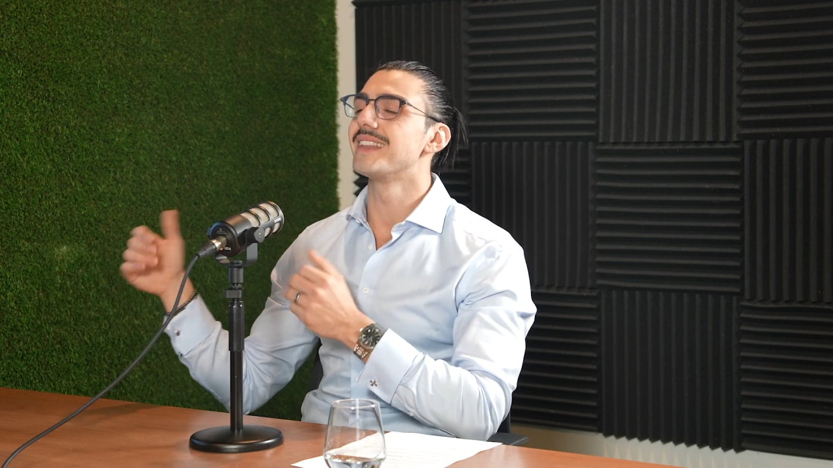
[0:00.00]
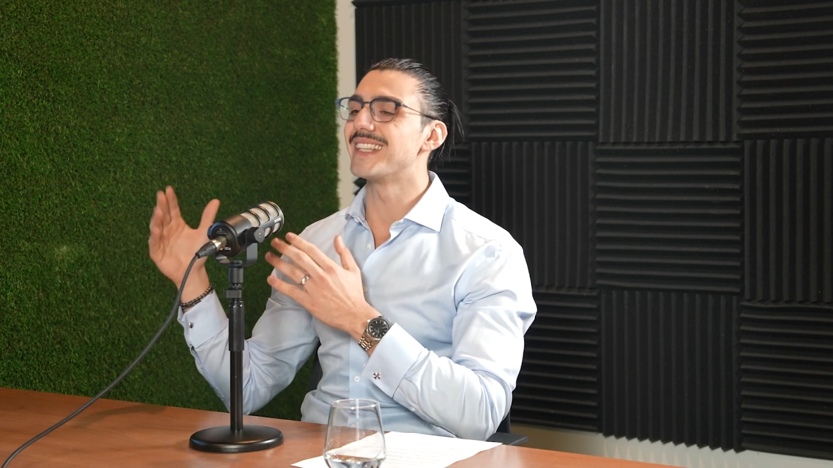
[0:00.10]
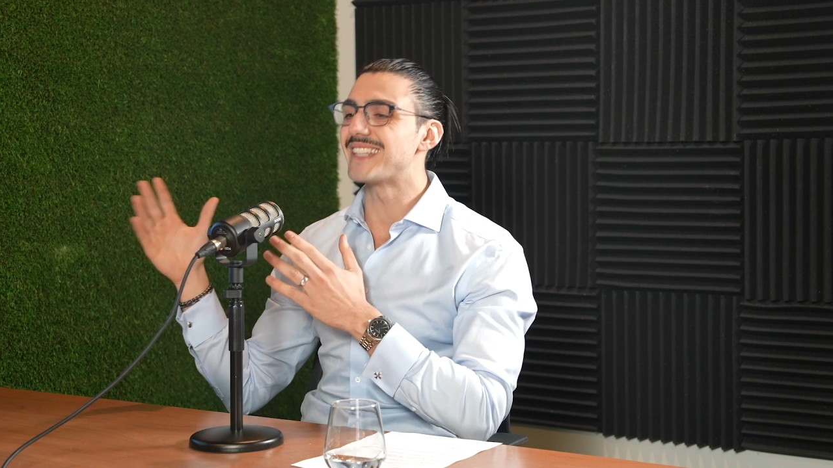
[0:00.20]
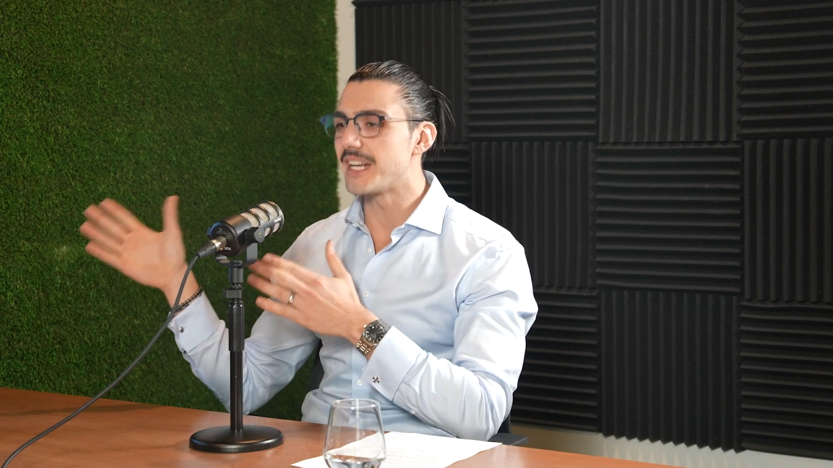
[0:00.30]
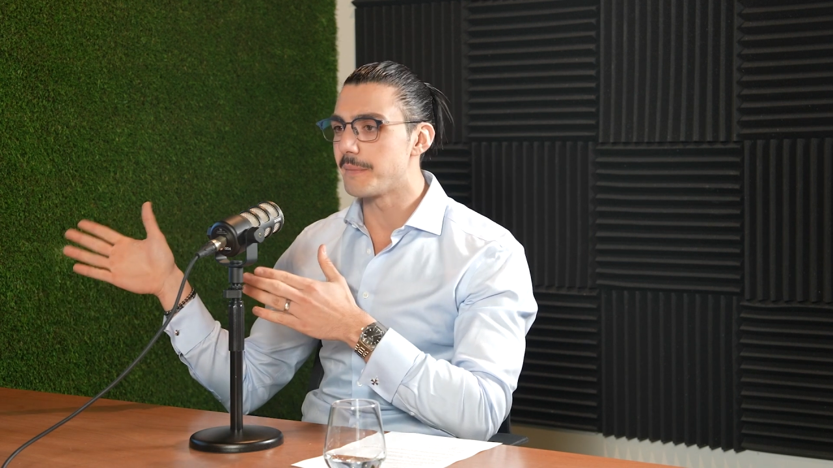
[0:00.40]

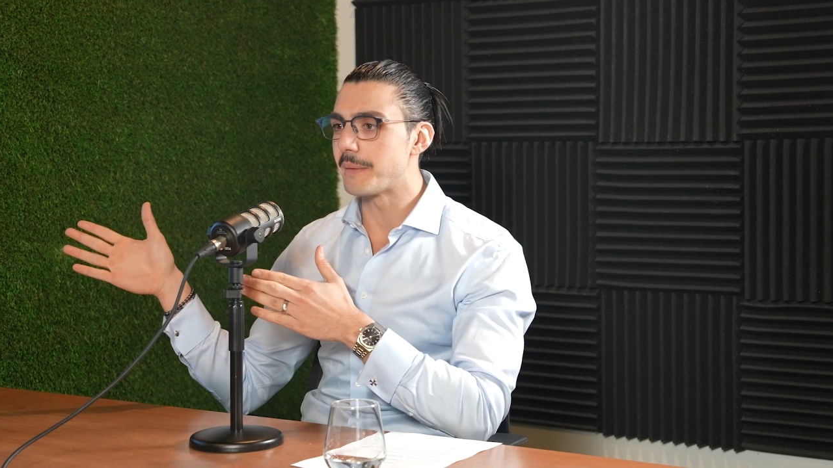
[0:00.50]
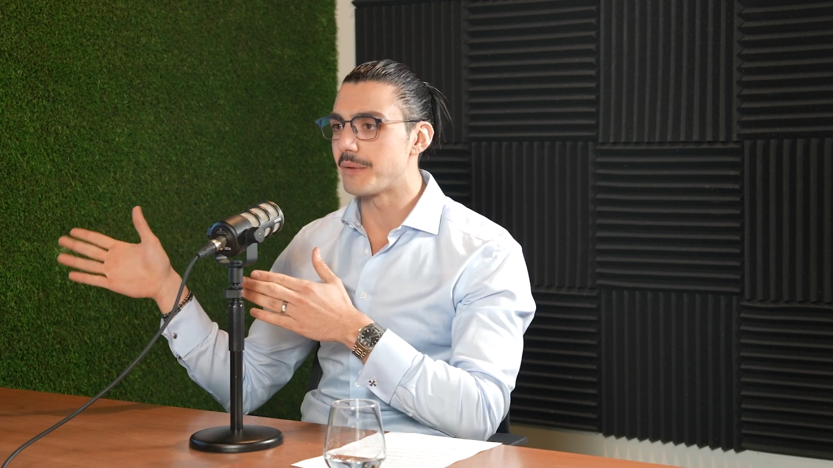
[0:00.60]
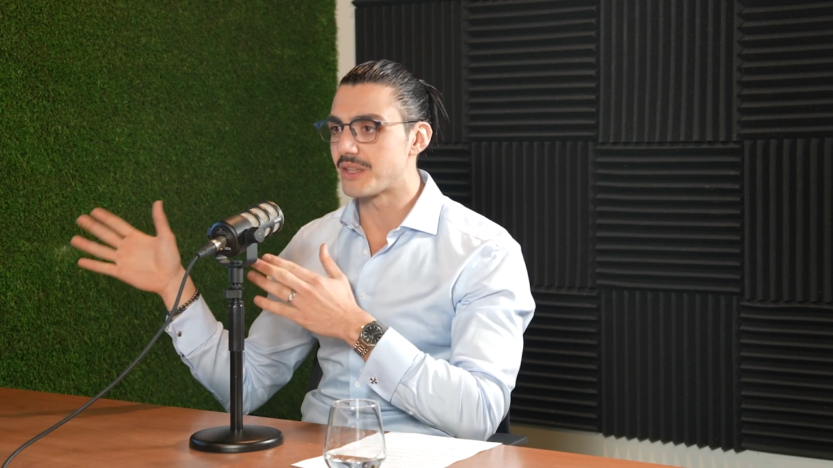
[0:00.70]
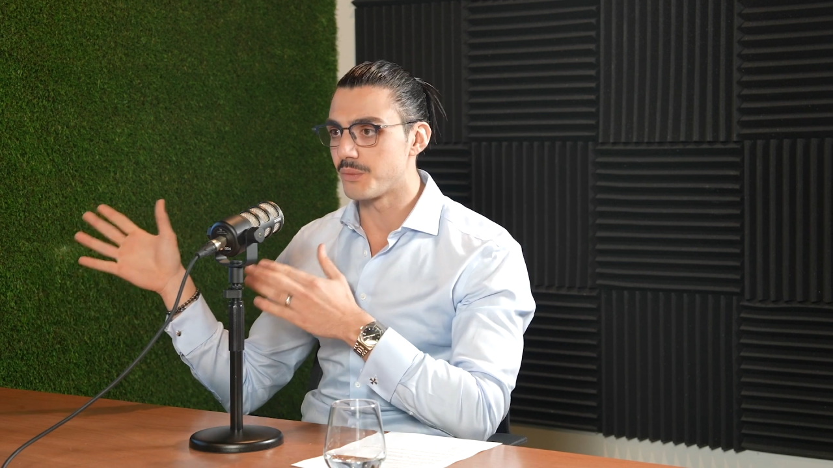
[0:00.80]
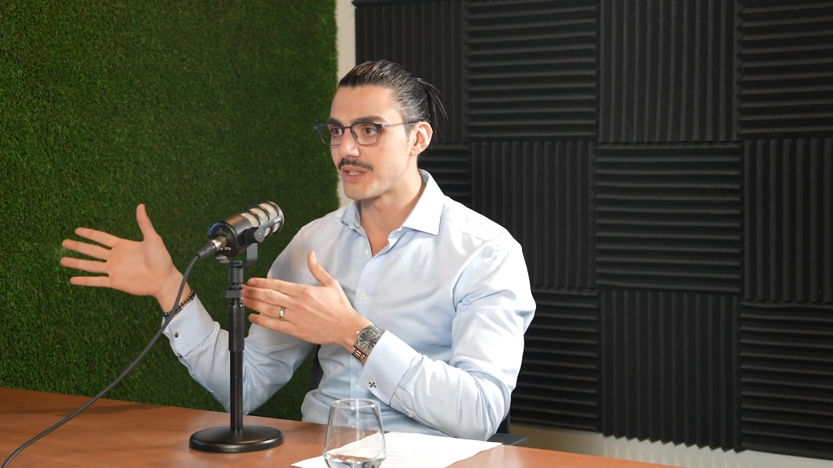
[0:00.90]
there's 80
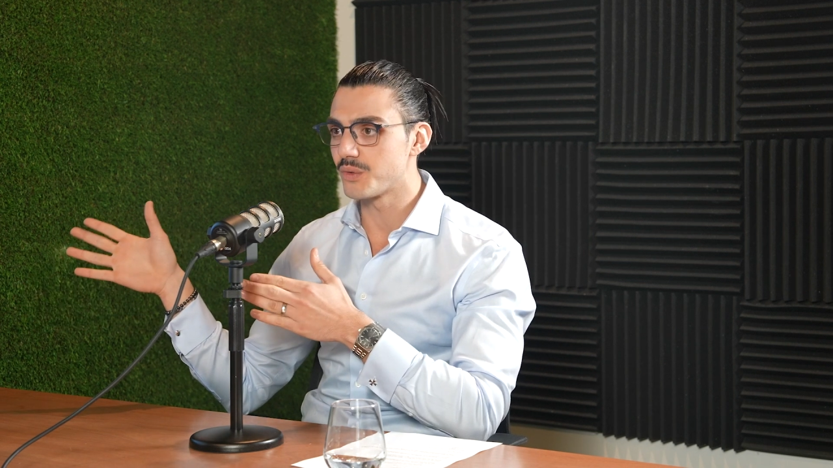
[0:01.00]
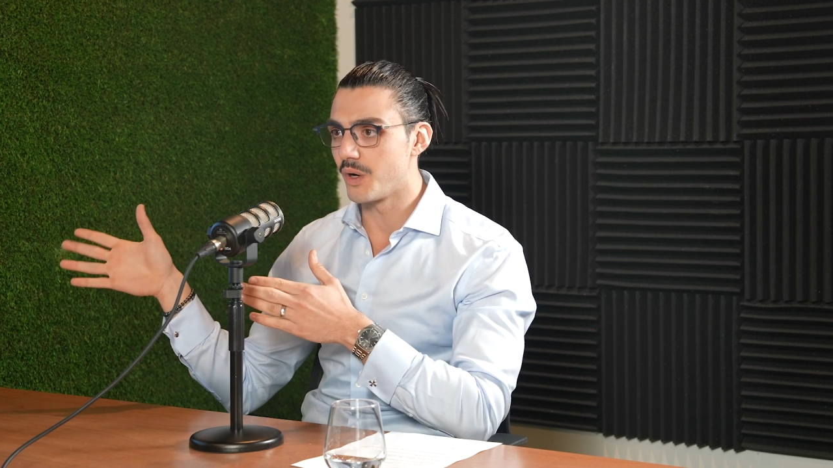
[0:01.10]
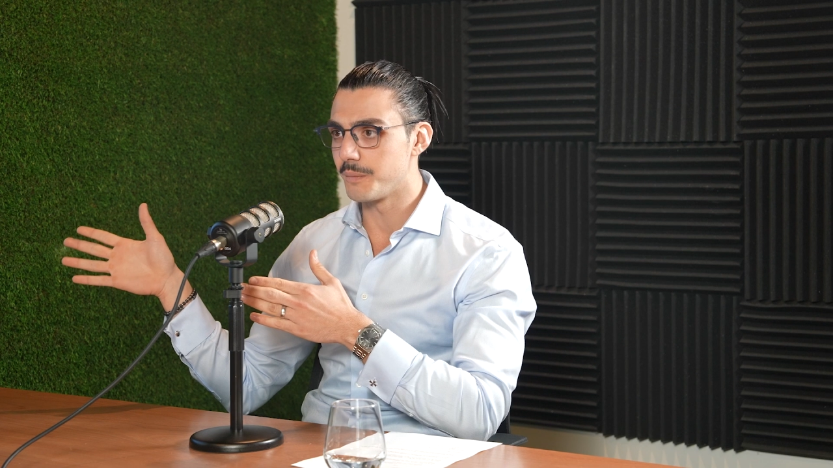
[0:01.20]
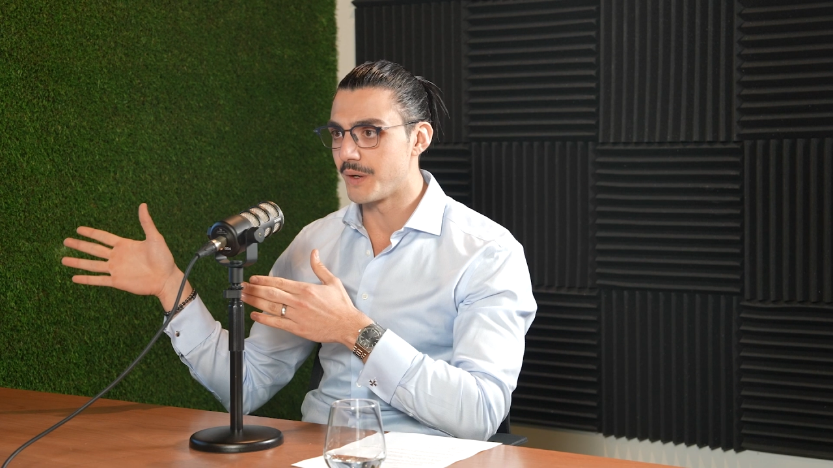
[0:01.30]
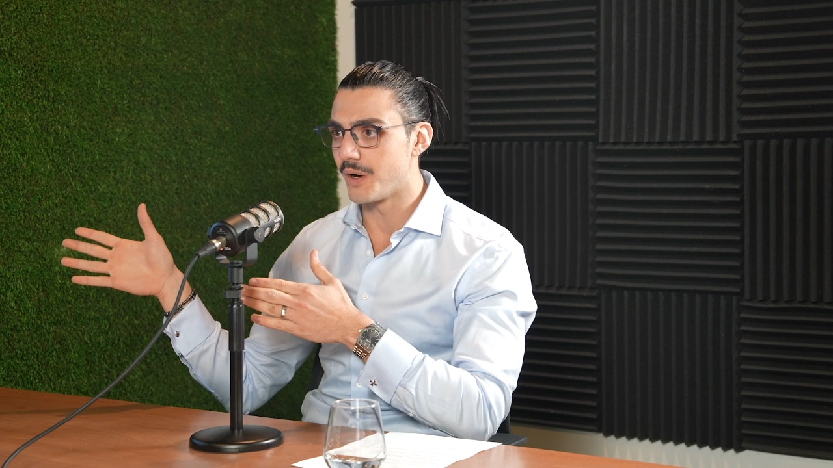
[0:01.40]
people at the rental
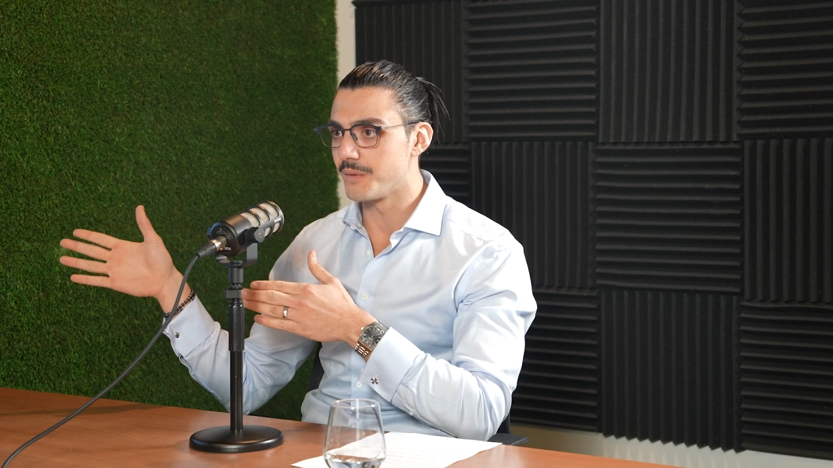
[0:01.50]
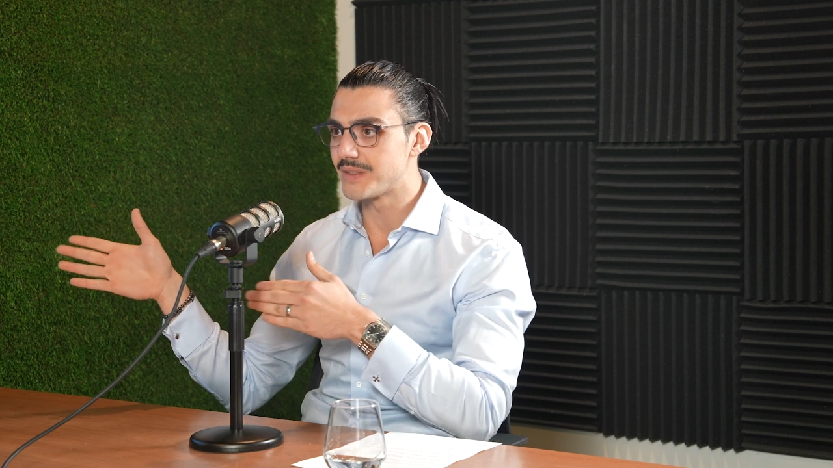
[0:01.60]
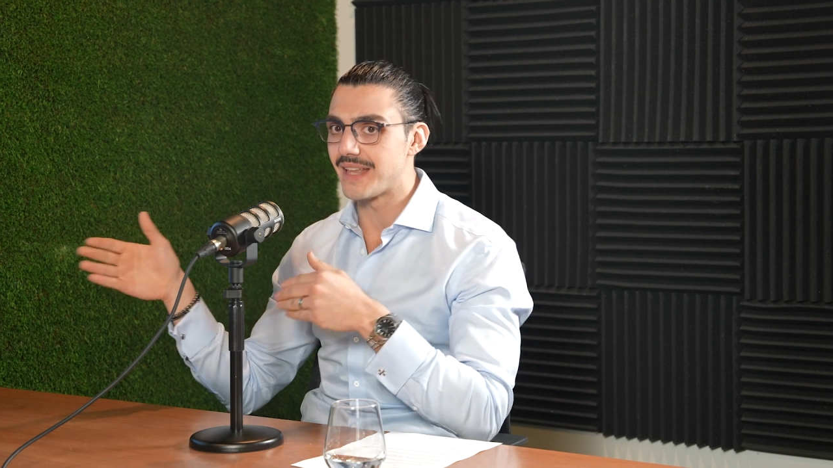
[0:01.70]
open homes,